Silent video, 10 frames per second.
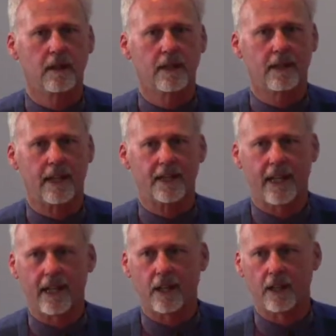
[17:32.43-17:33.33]
that
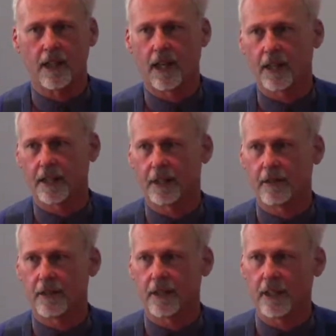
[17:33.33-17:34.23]
they are not
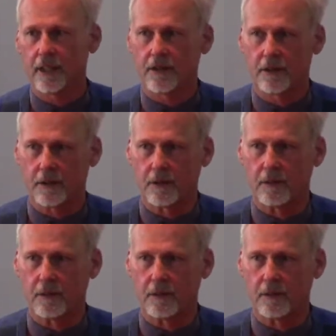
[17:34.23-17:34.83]
guaranteed to you.